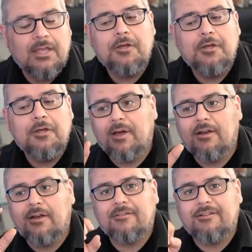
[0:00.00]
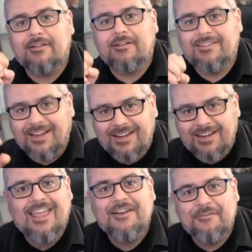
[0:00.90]
but
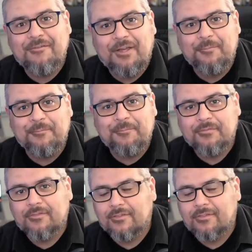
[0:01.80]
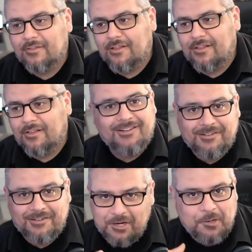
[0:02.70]
98 of them,
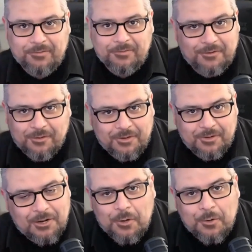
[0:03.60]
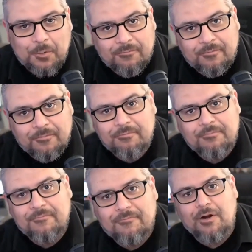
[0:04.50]
didn't go
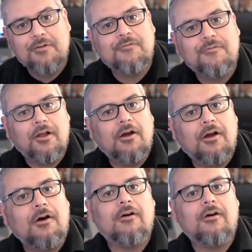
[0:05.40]
very far at all.